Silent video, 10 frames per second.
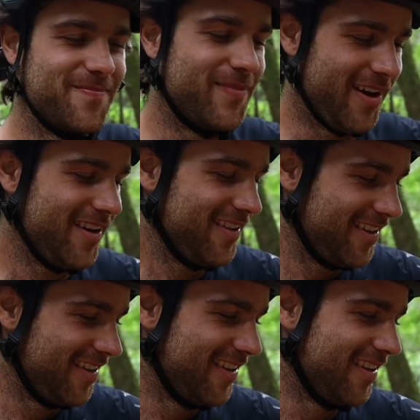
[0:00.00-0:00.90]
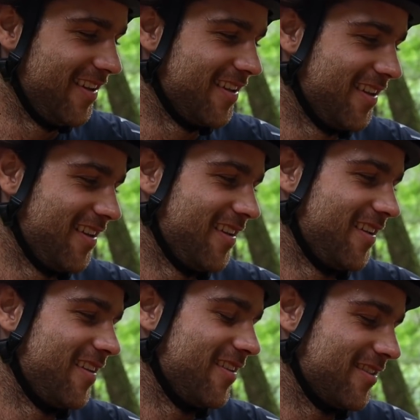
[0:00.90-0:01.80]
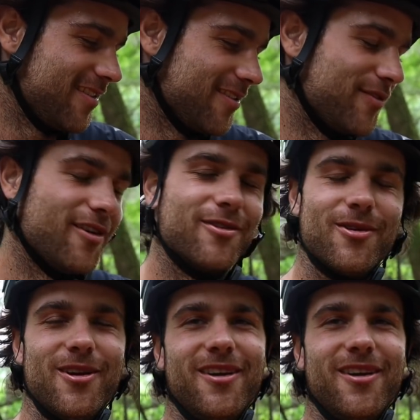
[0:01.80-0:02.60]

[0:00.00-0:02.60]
But this is a fun toy.